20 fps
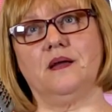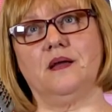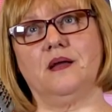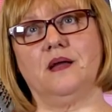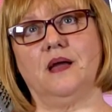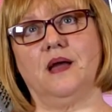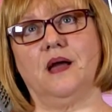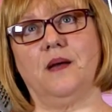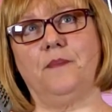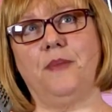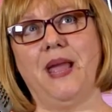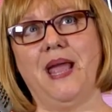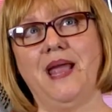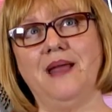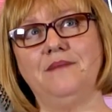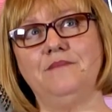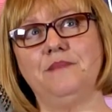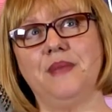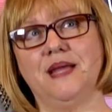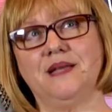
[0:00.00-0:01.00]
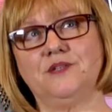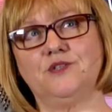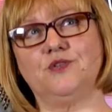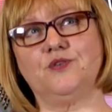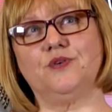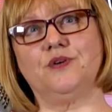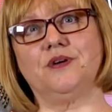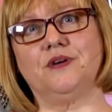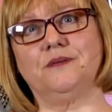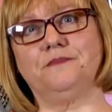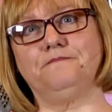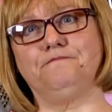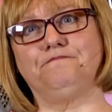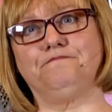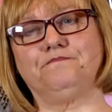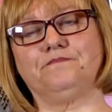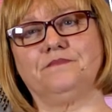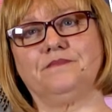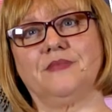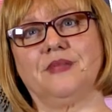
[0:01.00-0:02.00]
A paid mentor
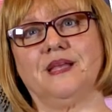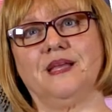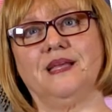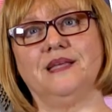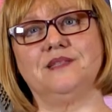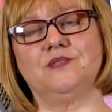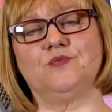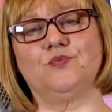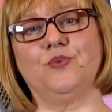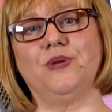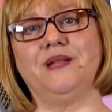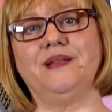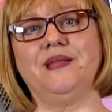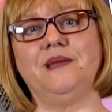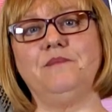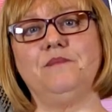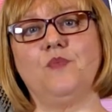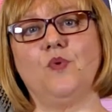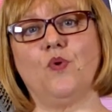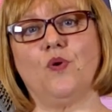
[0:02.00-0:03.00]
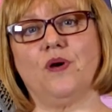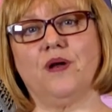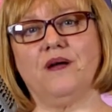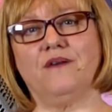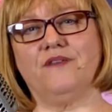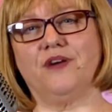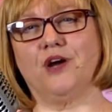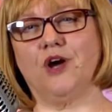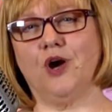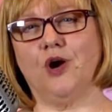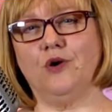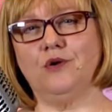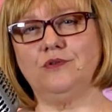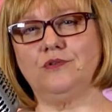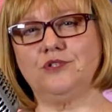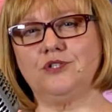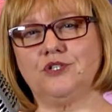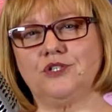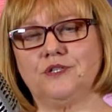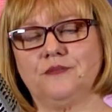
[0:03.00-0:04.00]
is really more of a
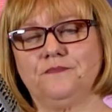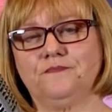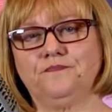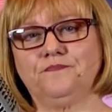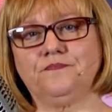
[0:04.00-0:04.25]
coach,